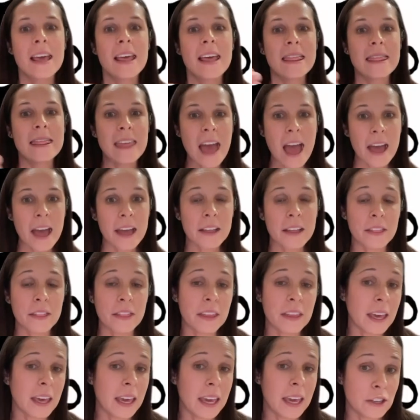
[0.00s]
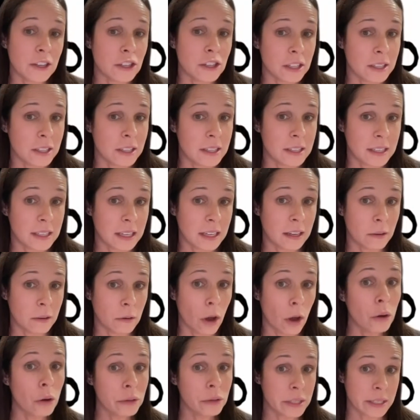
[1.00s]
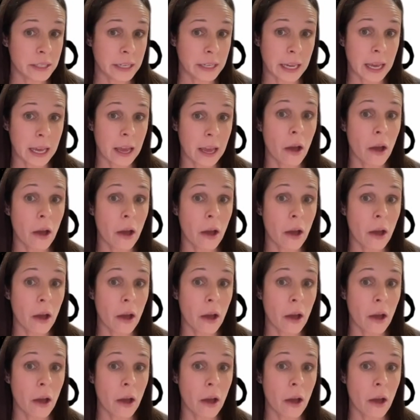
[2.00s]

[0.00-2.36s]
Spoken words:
that the agency hosting